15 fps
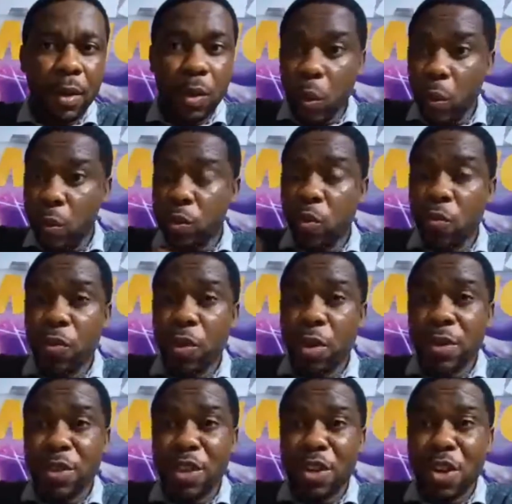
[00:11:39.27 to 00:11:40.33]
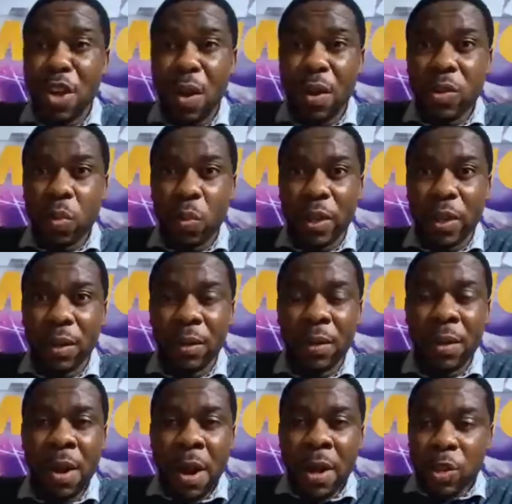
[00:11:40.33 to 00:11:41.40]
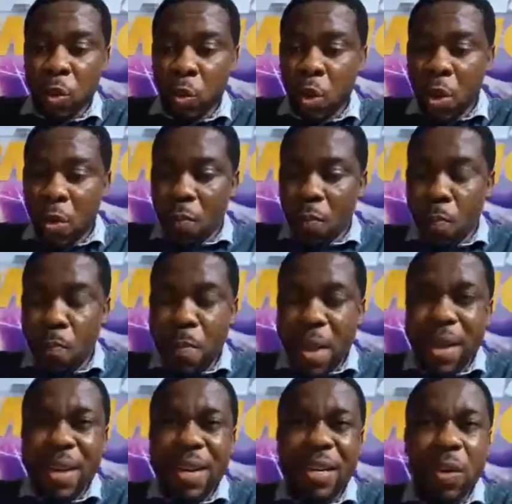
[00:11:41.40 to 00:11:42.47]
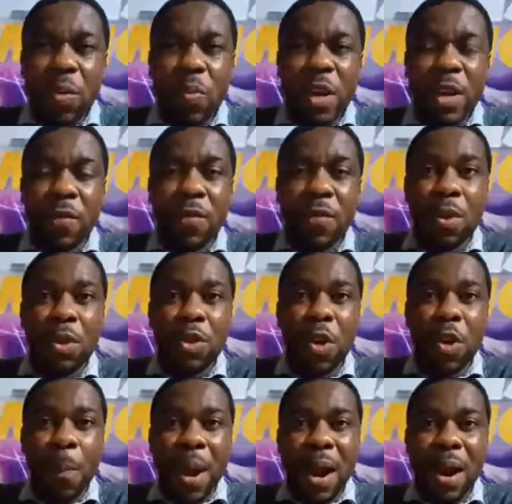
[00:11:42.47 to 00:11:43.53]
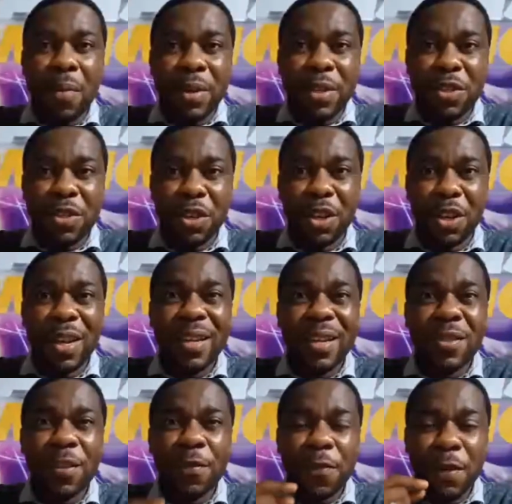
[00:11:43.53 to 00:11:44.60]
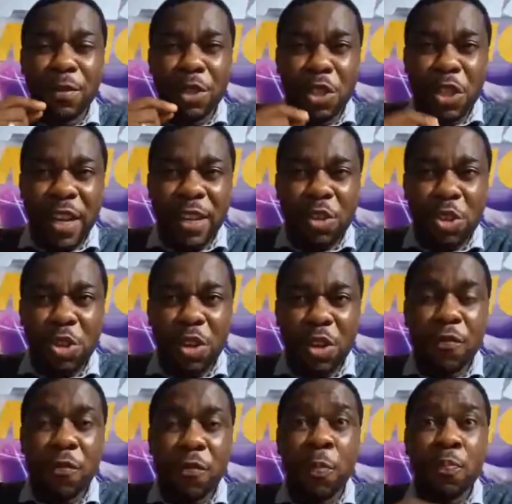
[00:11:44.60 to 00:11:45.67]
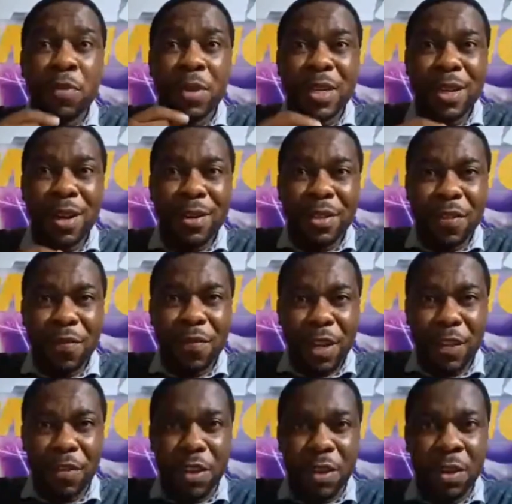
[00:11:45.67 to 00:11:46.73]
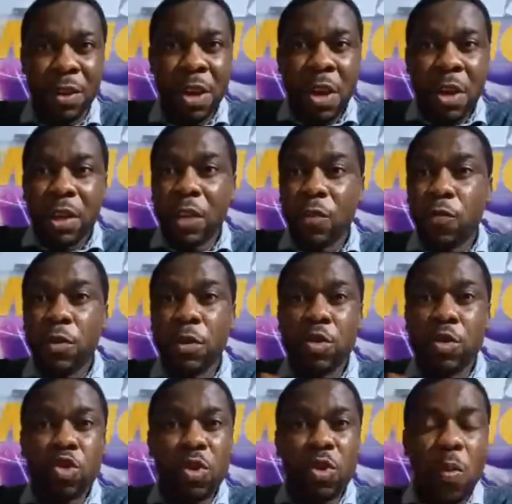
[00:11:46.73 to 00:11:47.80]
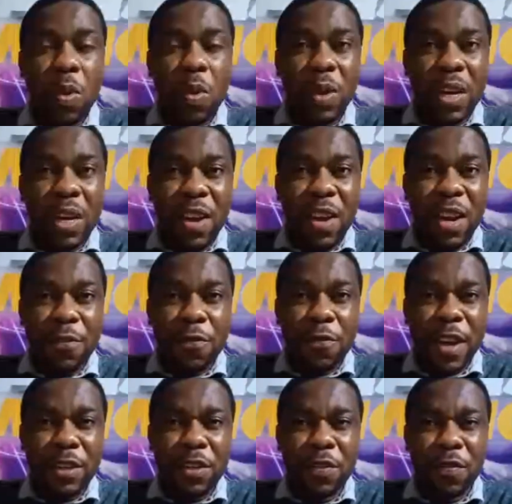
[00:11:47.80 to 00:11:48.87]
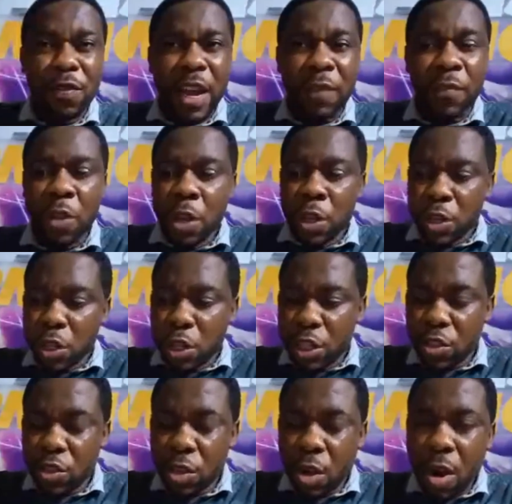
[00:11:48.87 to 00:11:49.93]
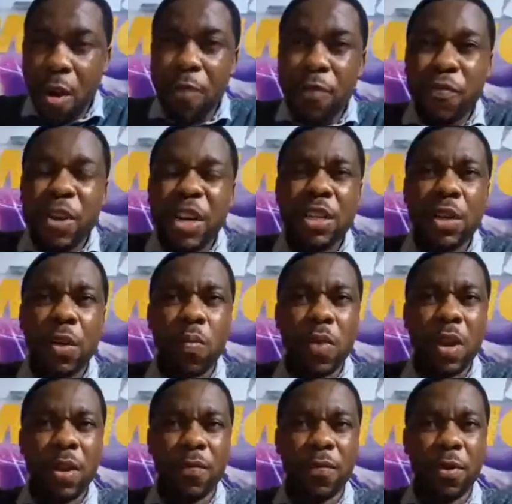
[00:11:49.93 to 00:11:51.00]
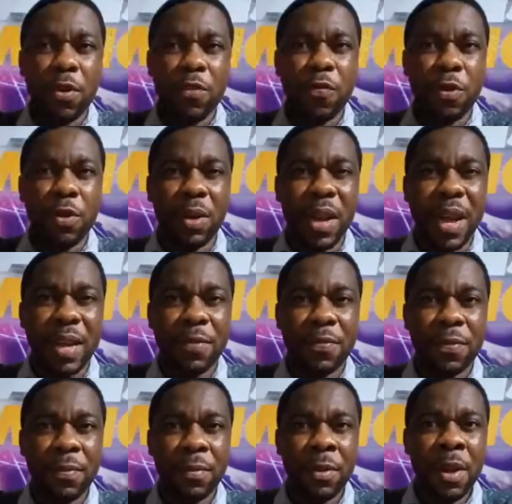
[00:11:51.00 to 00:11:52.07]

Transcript: Those who focus on God's will. So making the will of God your priority is the foundation for productive living. If you truly want to live an effective life, discovering the will of God for your life.